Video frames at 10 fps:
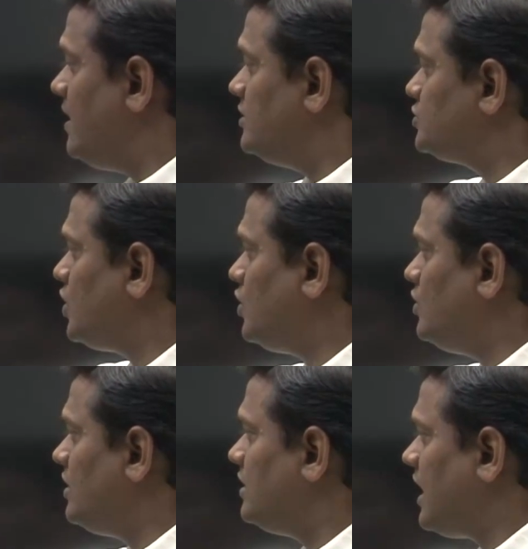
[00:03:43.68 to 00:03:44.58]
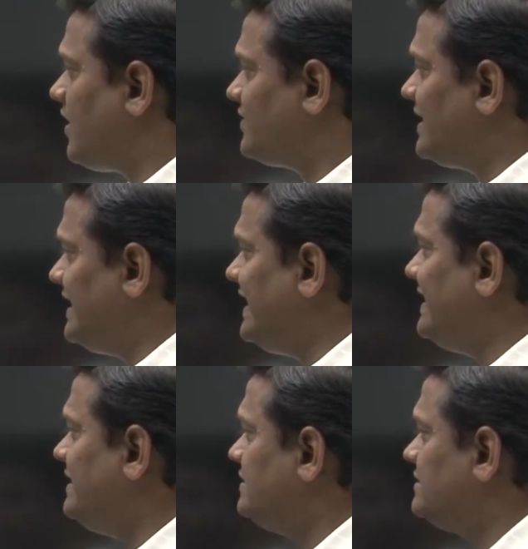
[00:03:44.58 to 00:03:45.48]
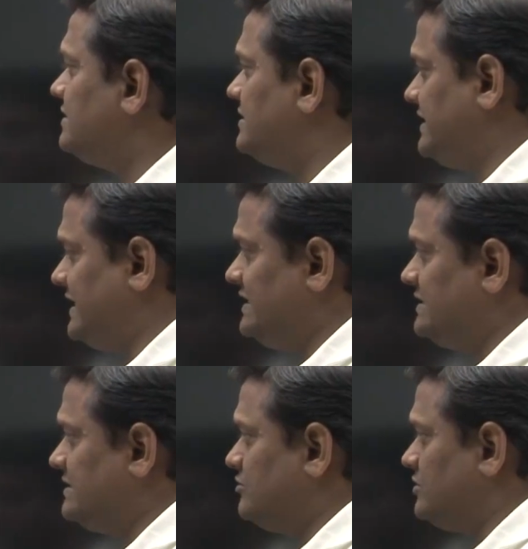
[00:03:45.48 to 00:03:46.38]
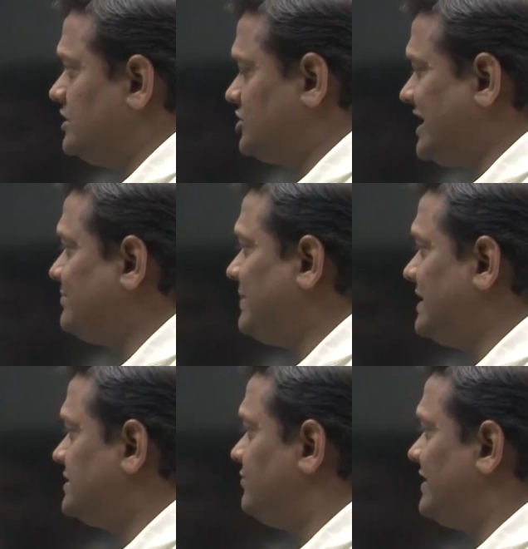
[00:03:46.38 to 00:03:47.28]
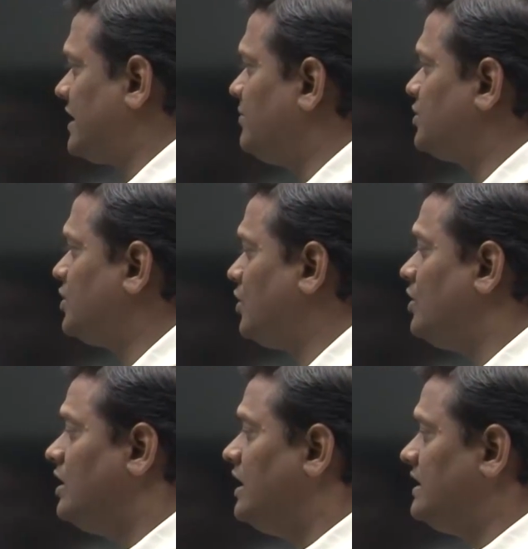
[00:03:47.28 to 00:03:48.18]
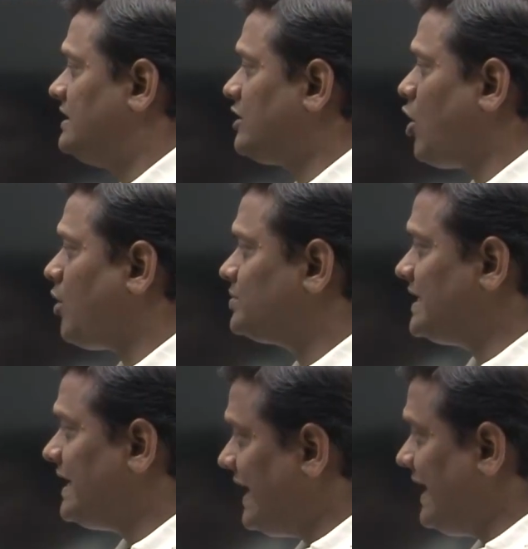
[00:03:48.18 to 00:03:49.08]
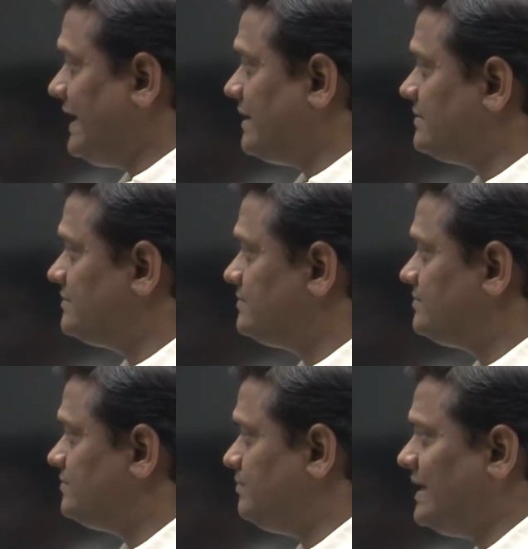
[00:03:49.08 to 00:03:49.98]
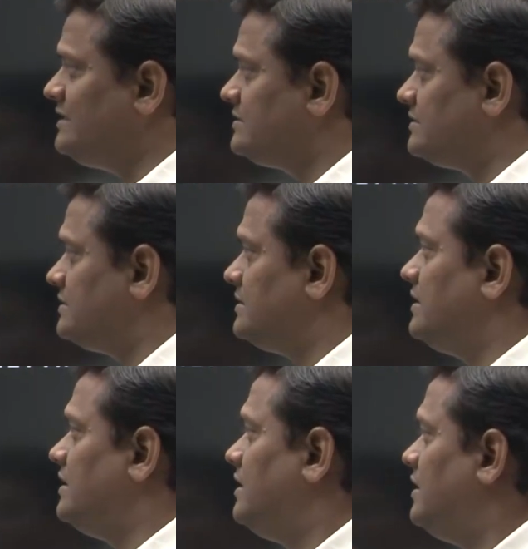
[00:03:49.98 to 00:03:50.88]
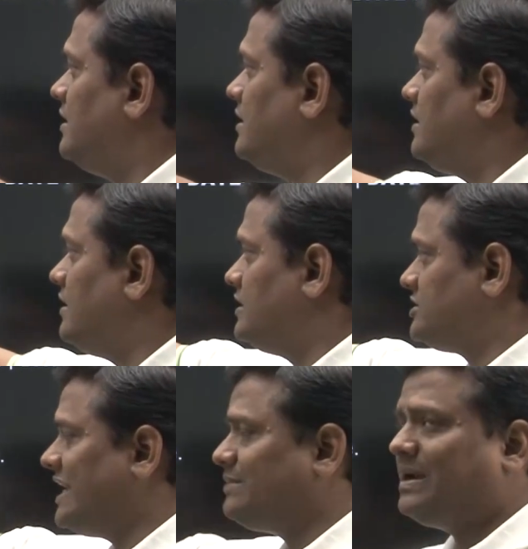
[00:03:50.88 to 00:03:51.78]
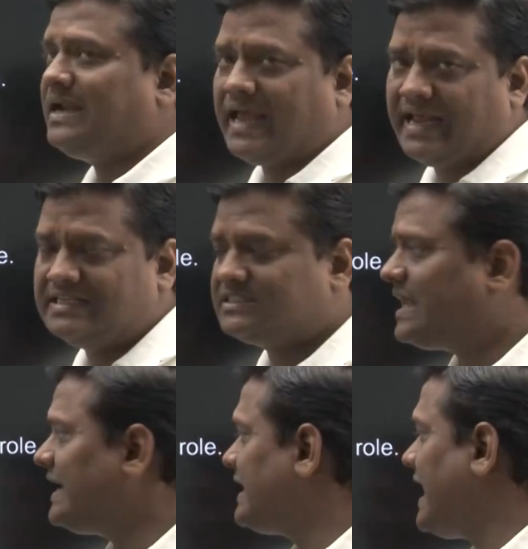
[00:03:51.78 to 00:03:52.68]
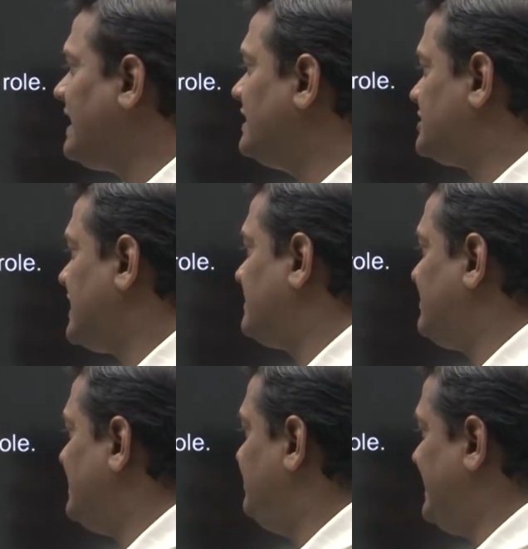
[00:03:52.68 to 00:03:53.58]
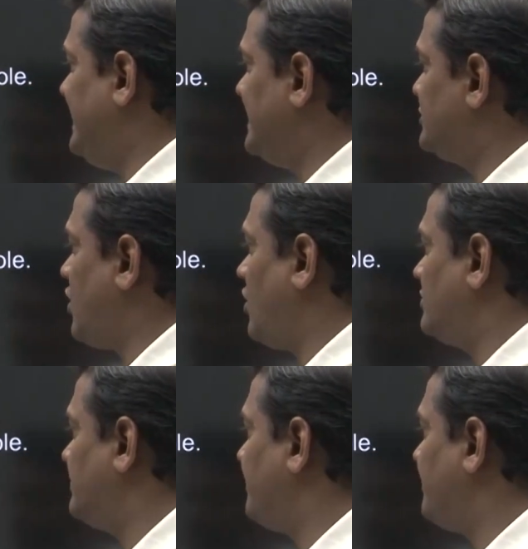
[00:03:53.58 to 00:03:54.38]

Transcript: So after reading these statements, we come to know that option A means statement A is correct and statement B is wrong,